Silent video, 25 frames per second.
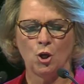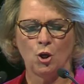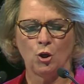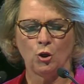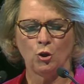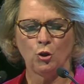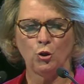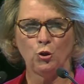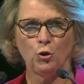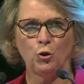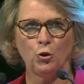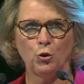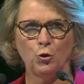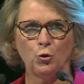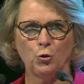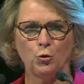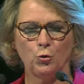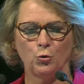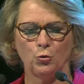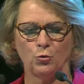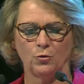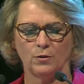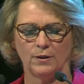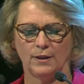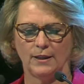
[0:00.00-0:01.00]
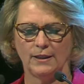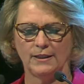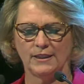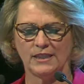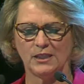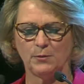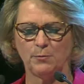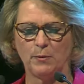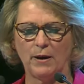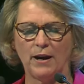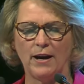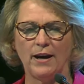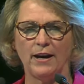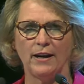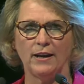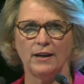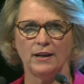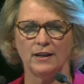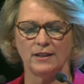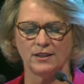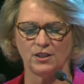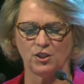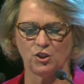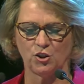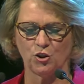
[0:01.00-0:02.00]
You inspire
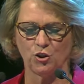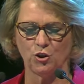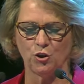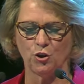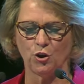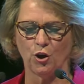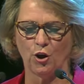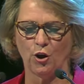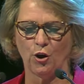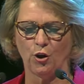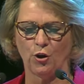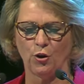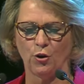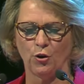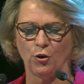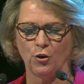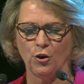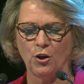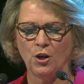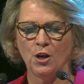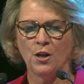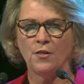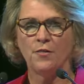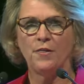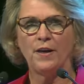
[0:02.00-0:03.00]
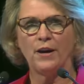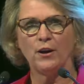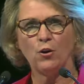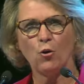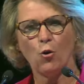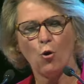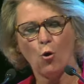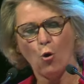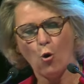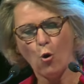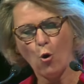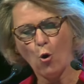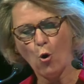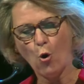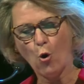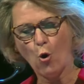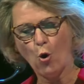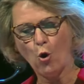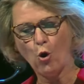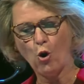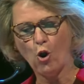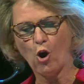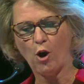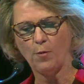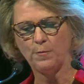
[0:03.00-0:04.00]
us to know that
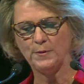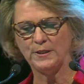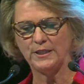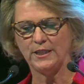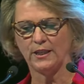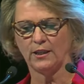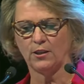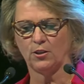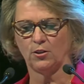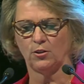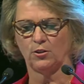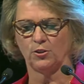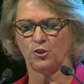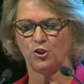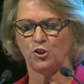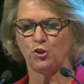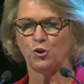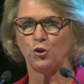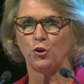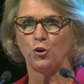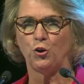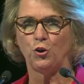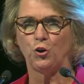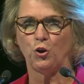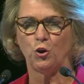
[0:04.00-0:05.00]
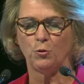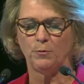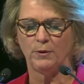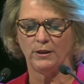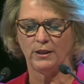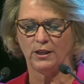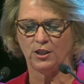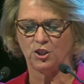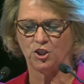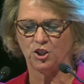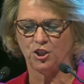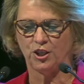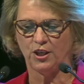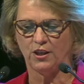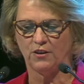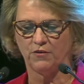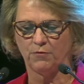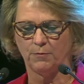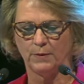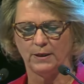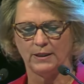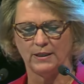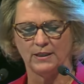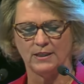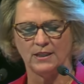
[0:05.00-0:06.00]
all obstacles to human
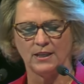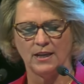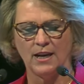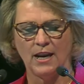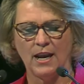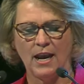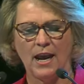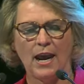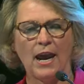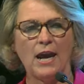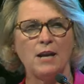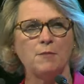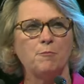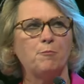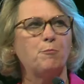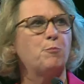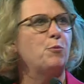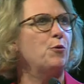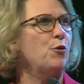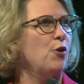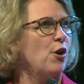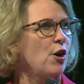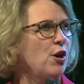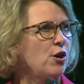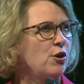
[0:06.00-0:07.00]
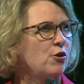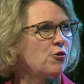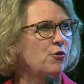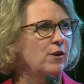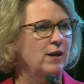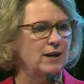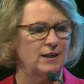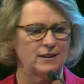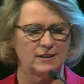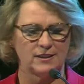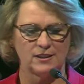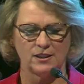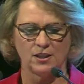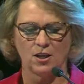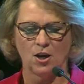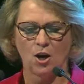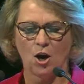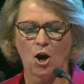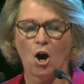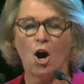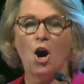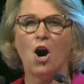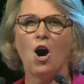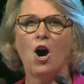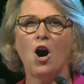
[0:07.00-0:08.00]
achievement and progress
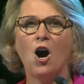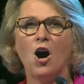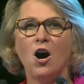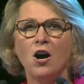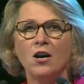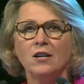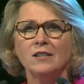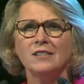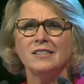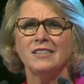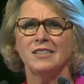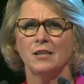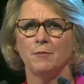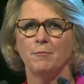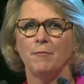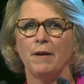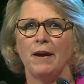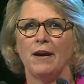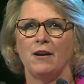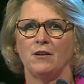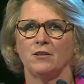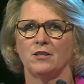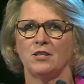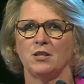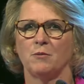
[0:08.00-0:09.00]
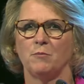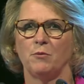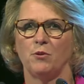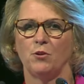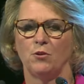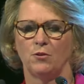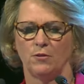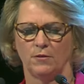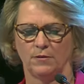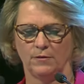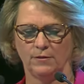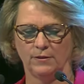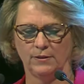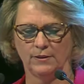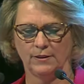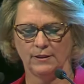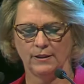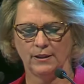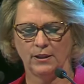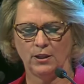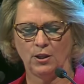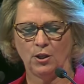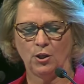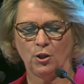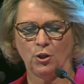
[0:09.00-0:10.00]
are surmountable.
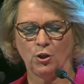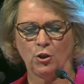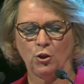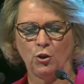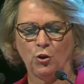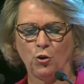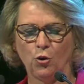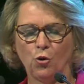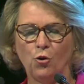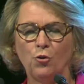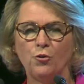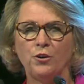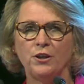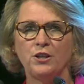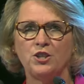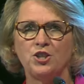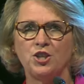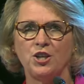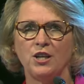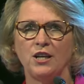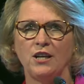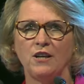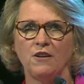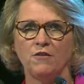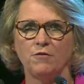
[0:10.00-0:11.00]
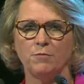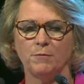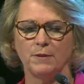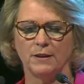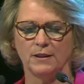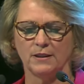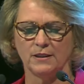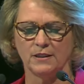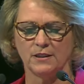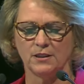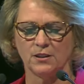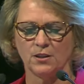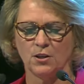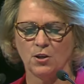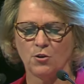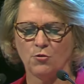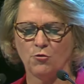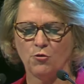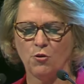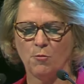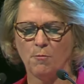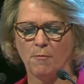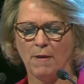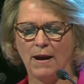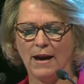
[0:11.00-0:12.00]
Your achievements
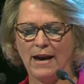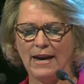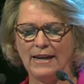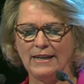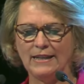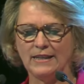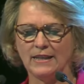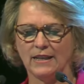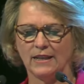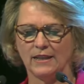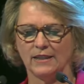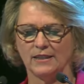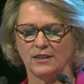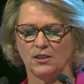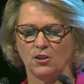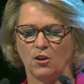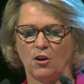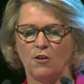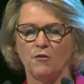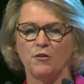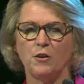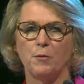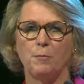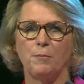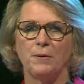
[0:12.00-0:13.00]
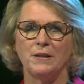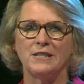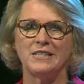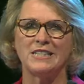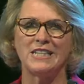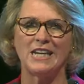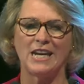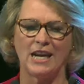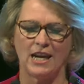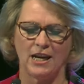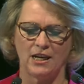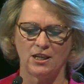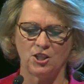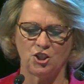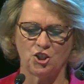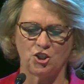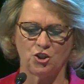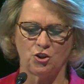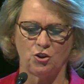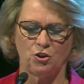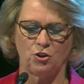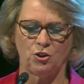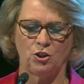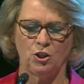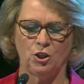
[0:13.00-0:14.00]
remind us of the
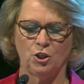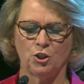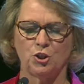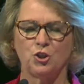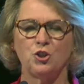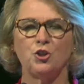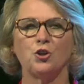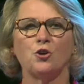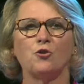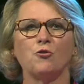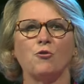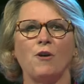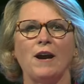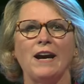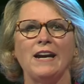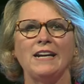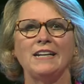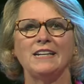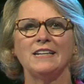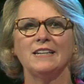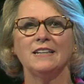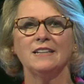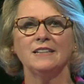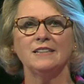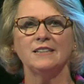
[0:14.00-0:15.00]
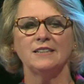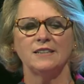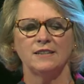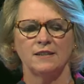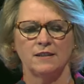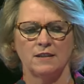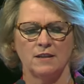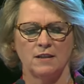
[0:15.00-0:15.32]
potential to greatness